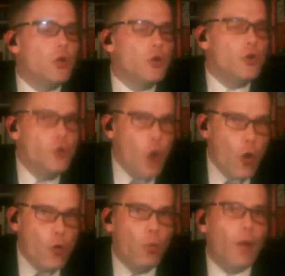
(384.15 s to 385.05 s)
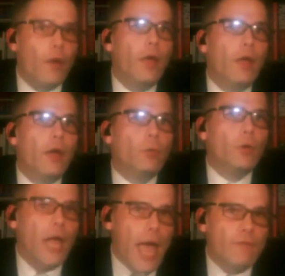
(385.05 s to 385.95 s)
Yeah, no one
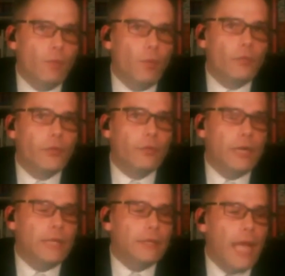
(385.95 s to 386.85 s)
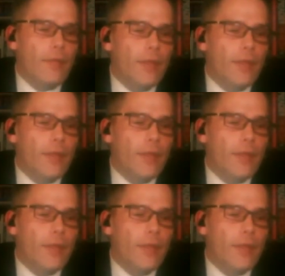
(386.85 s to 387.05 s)
would ever want to read that.